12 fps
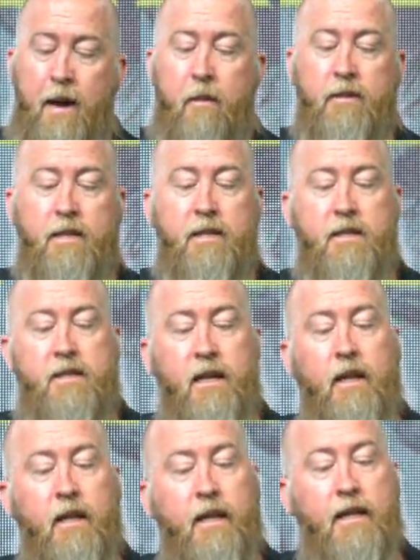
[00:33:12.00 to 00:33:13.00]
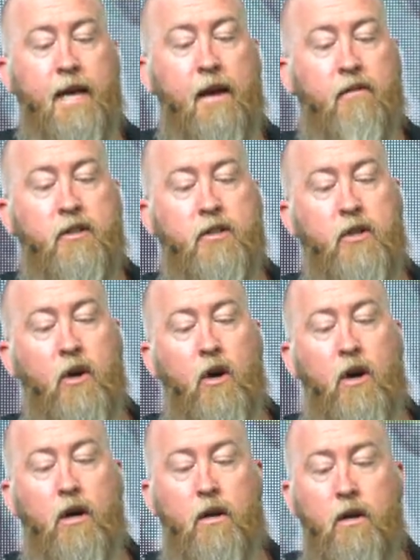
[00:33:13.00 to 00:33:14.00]
The Bible says, and suddenly David
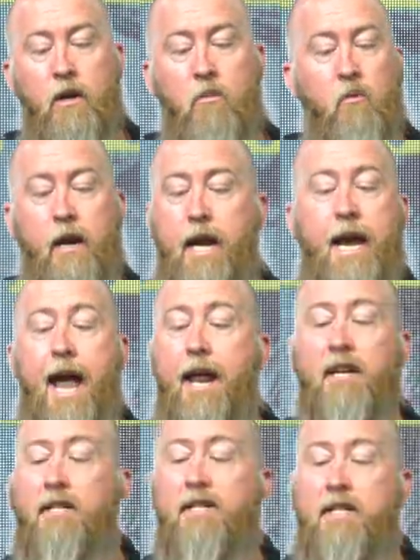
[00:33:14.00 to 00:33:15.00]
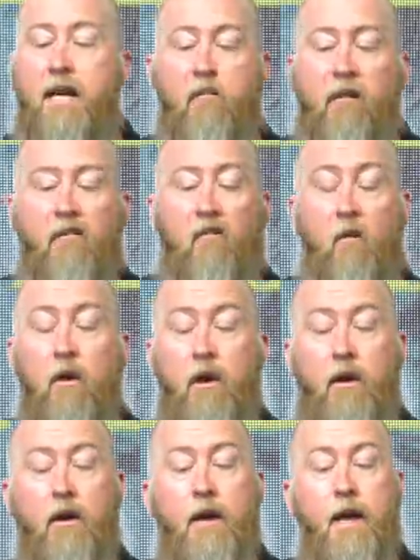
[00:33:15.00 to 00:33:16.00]
saw what he hadn't seen
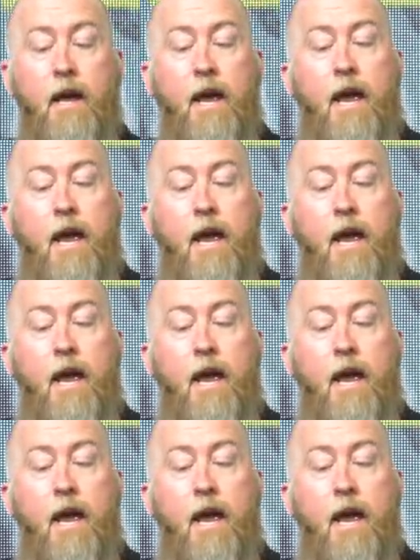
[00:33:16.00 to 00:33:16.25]
before,